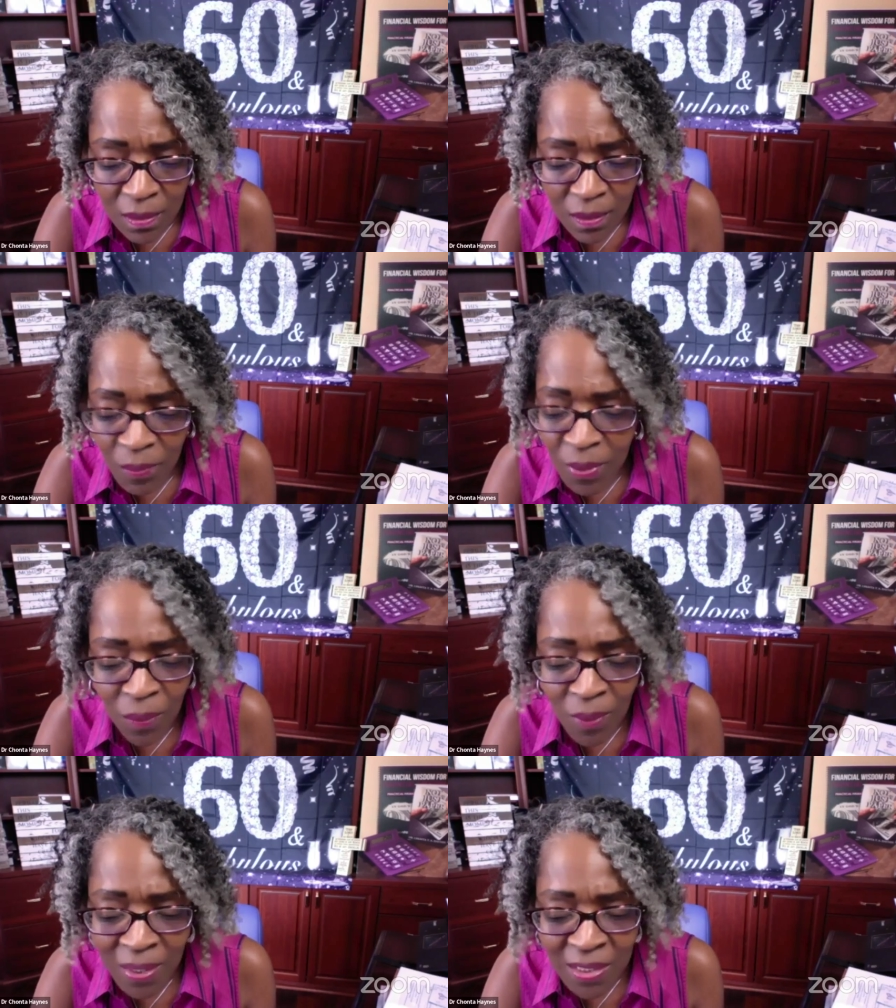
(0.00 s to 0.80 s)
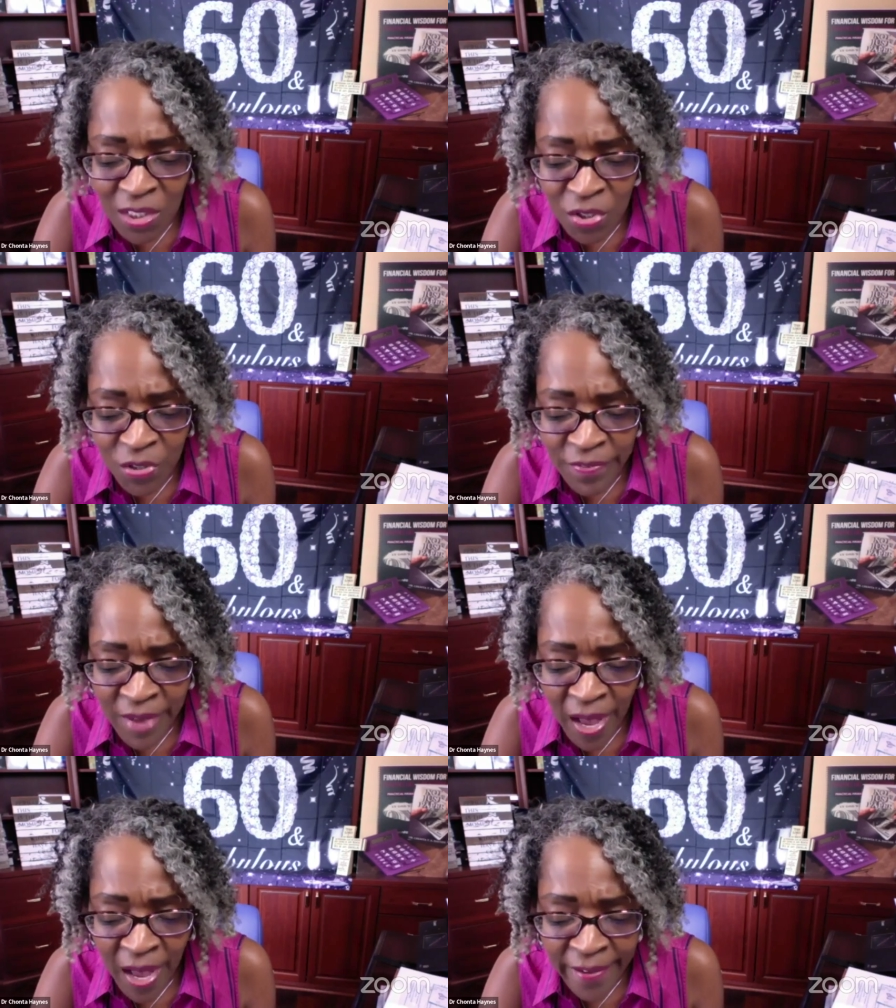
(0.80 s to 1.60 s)
We don't want to just
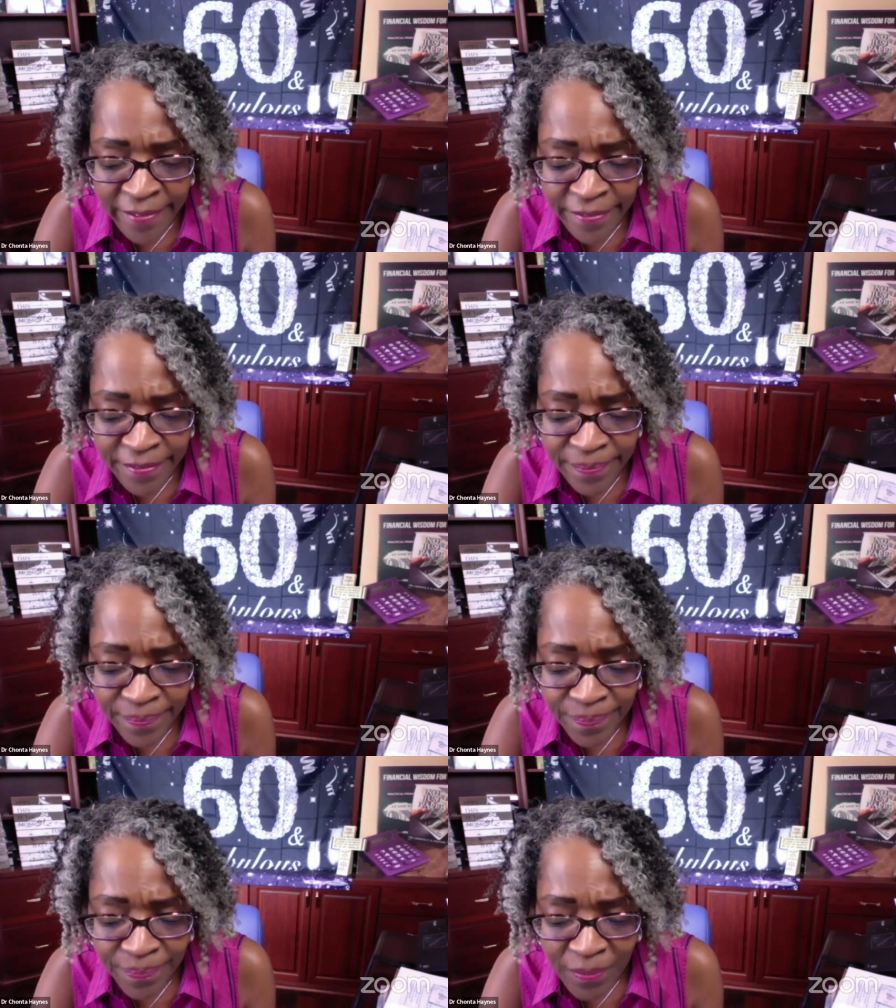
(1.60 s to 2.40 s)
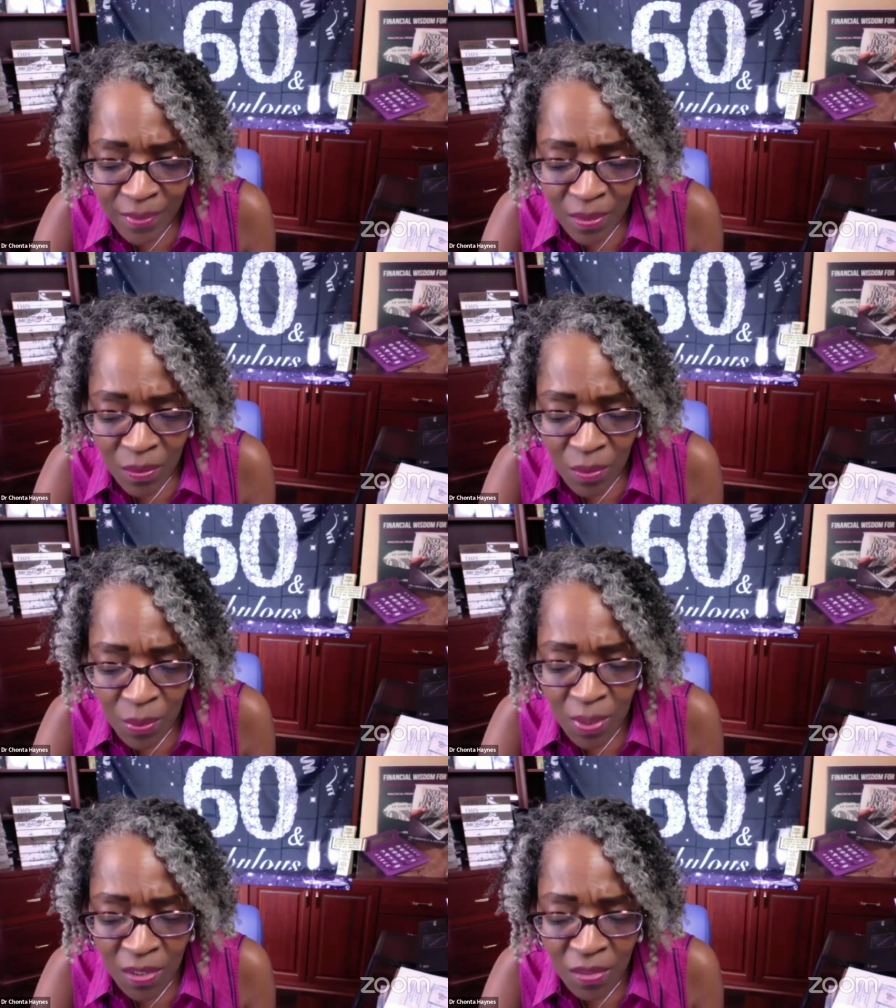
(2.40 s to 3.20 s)
survive. We
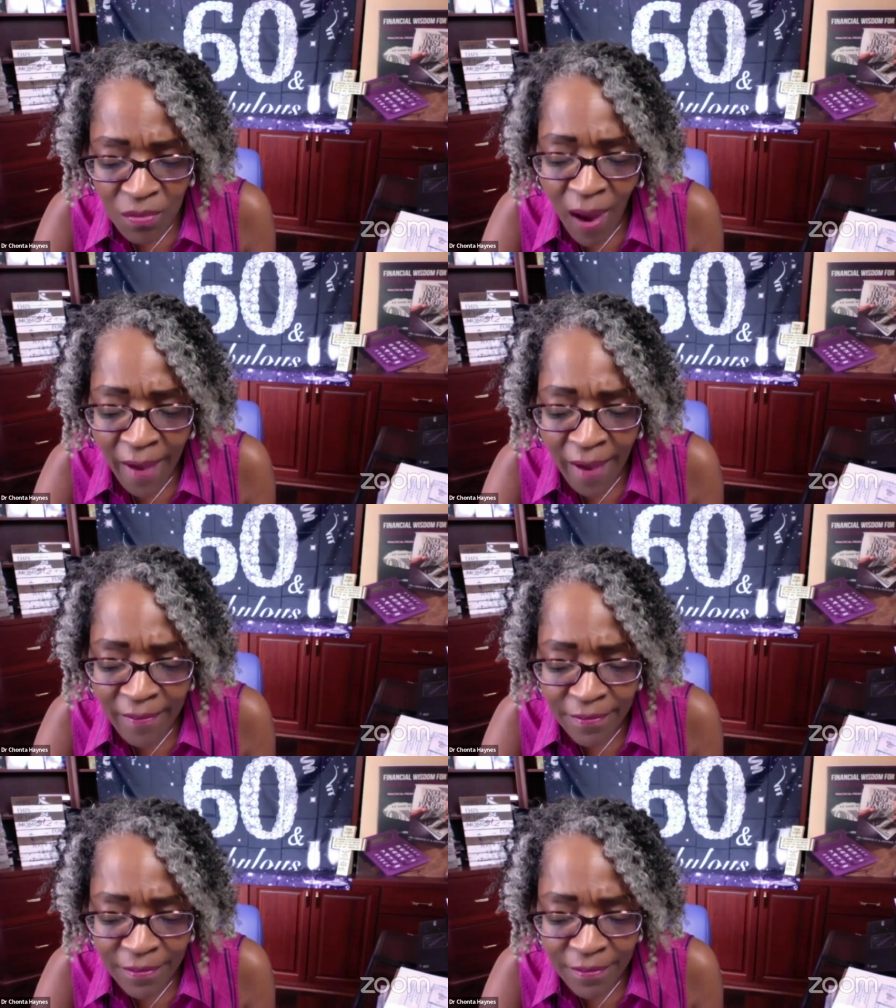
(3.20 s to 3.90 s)
want to thrive.